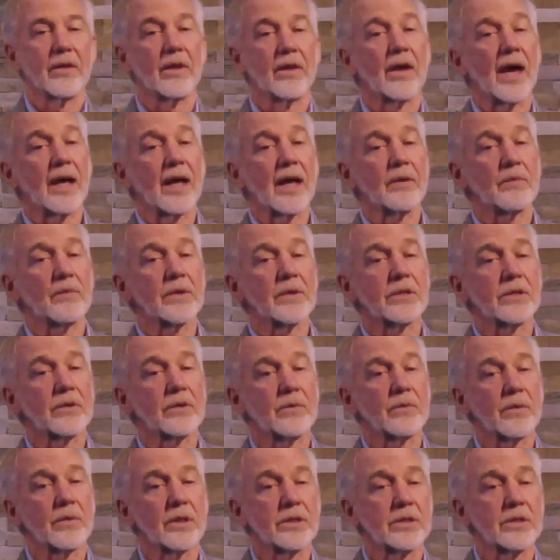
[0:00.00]
that which you
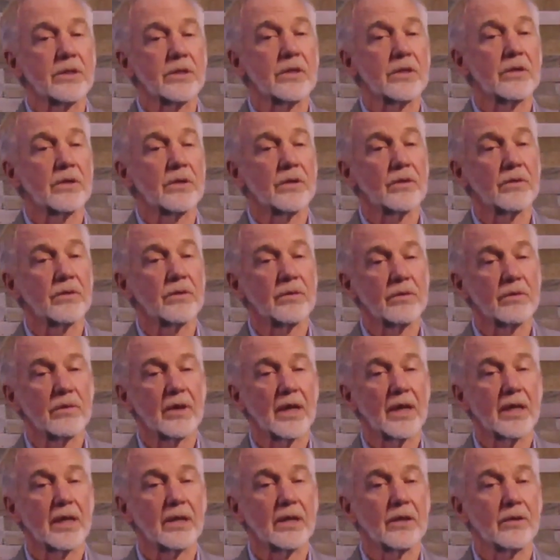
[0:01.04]
wish to you
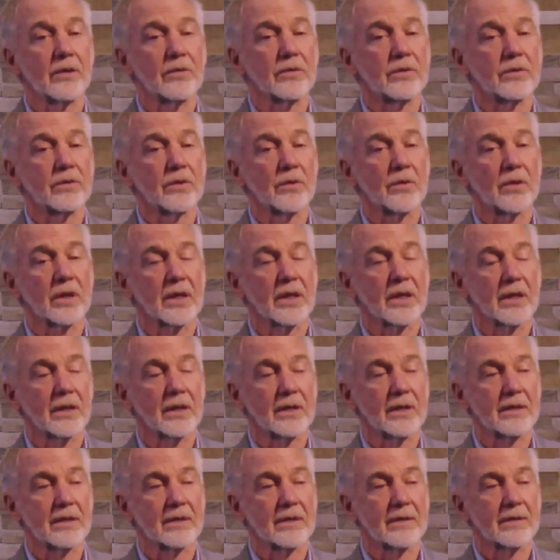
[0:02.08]
and you toward
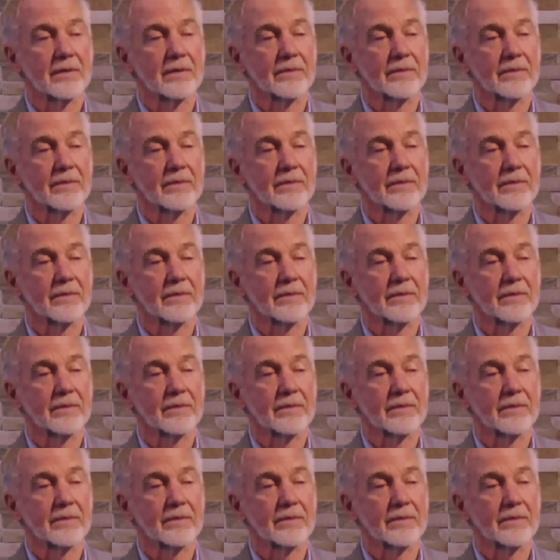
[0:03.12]
it.